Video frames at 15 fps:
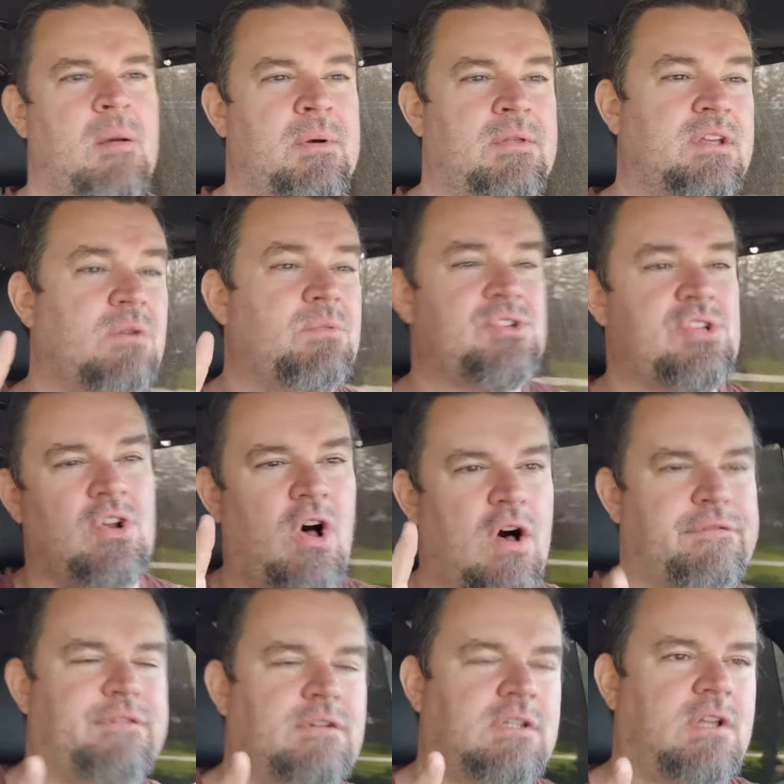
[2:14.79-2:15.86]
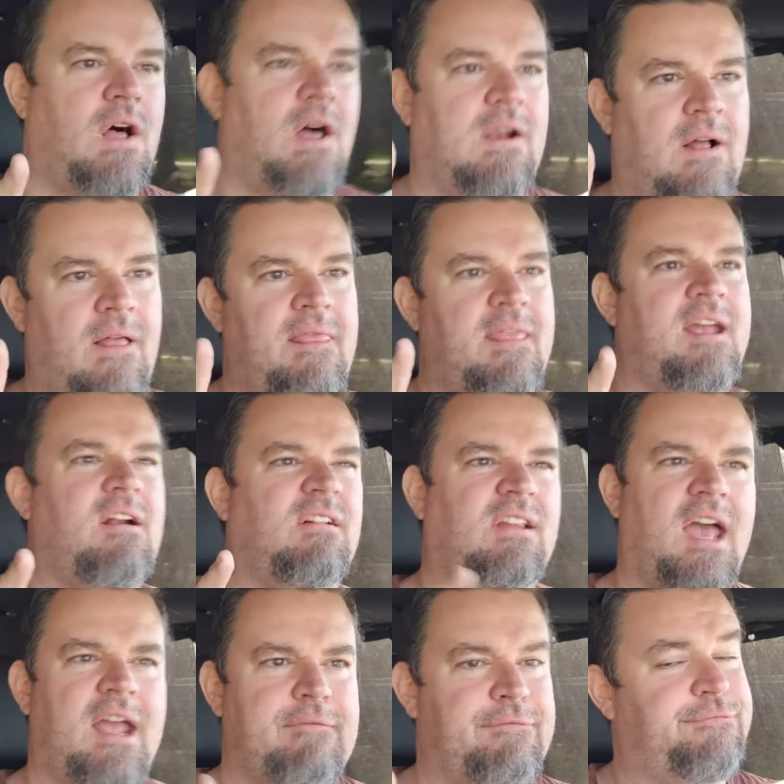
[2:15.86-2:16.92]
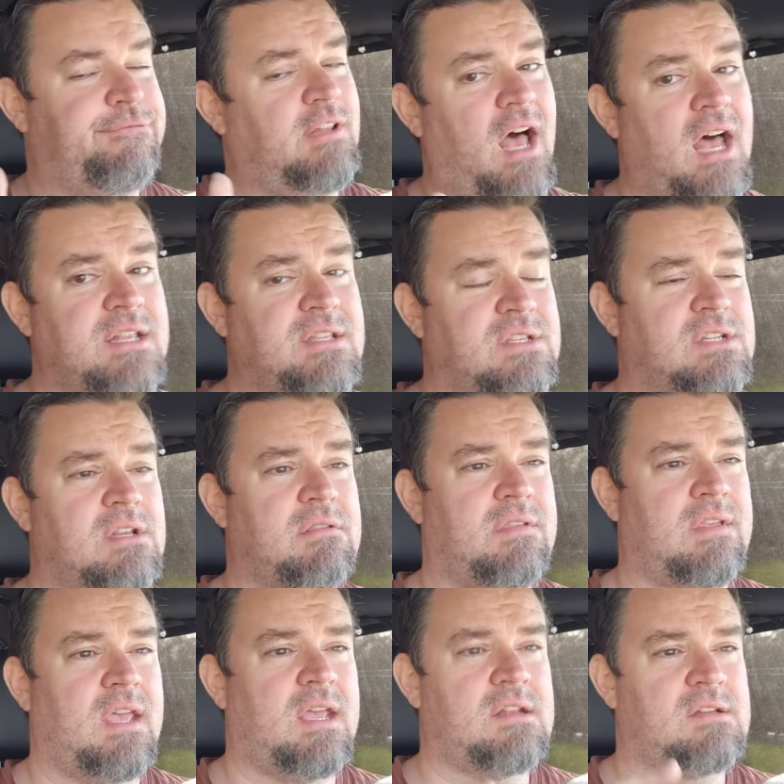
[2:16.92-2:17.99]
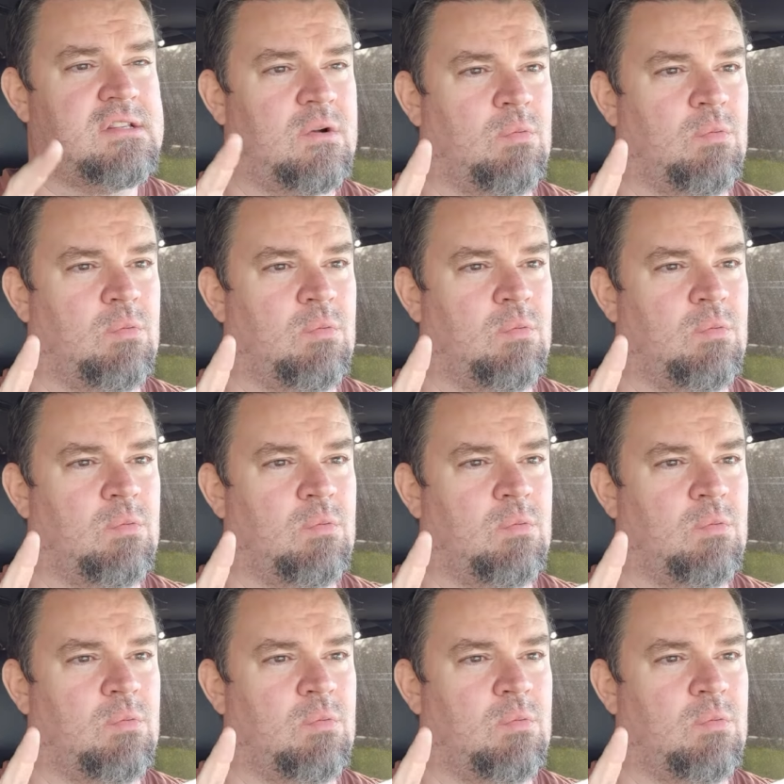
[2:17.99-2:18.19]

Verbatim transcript: but there was an awful lot on there like floods and things